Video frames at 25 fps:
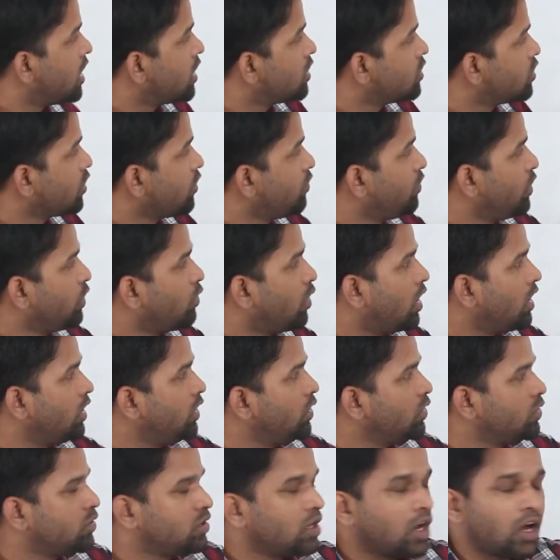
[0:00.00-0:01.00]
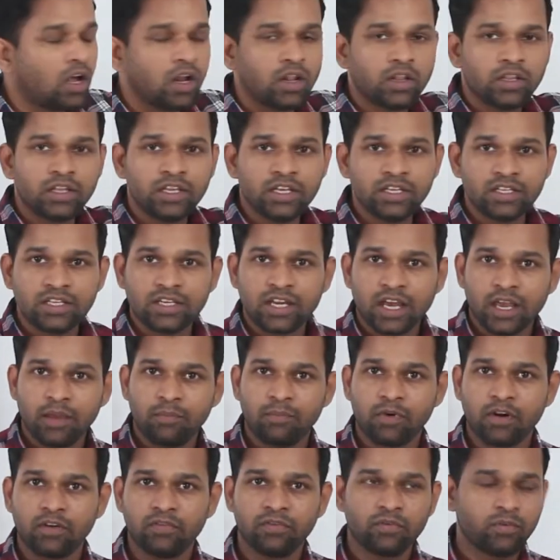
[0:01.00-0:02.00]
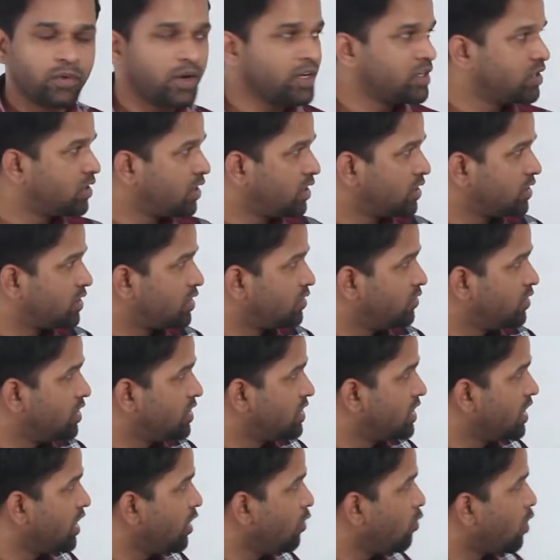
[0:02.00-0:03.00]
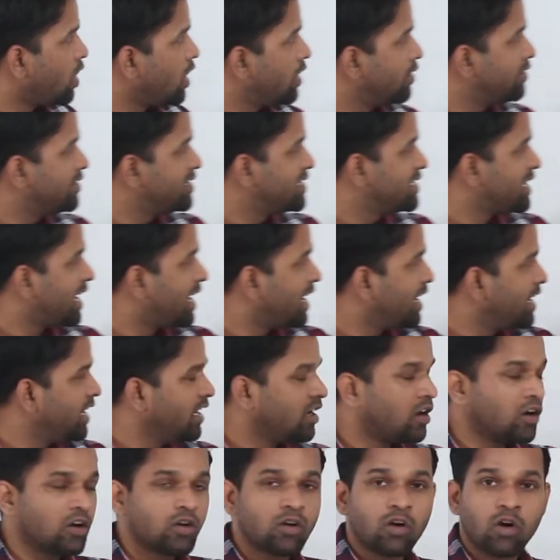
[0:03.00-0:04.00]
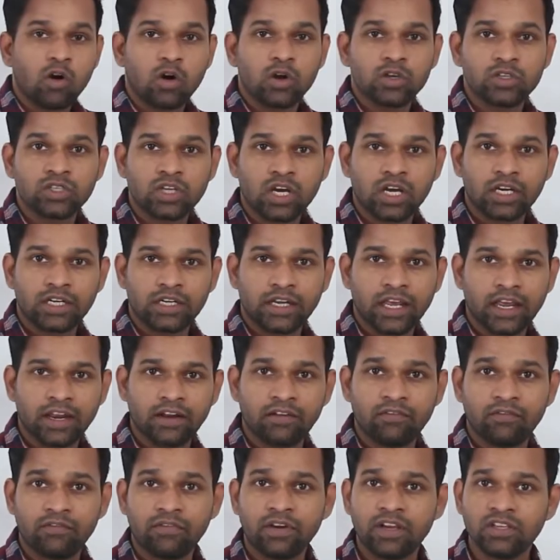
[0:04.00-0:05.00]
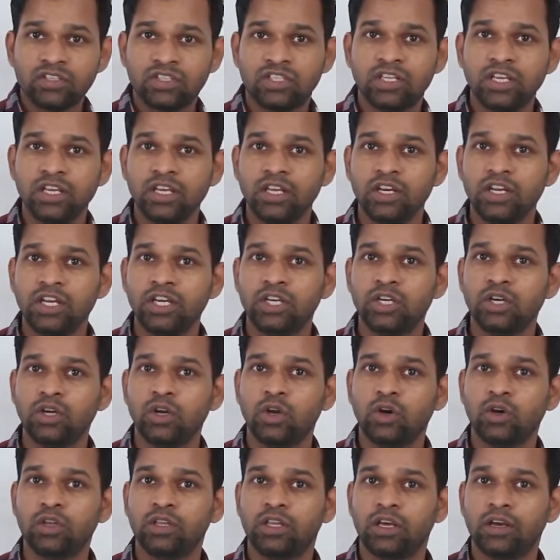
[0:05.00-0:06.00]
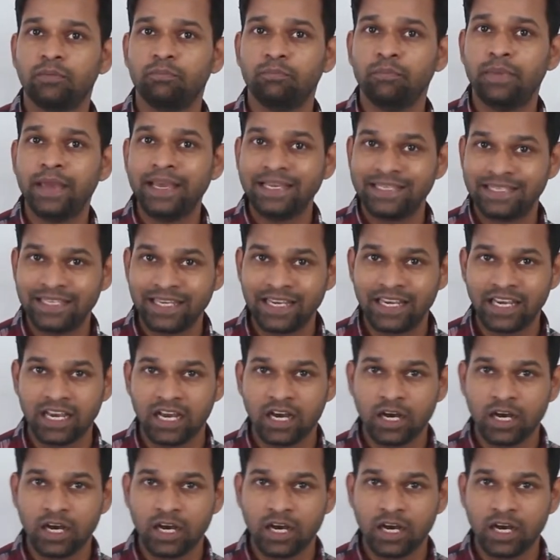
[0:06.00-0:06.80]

So if you want to solve these type of questions, which involve sine or cos or tan, first thing you need to know the basic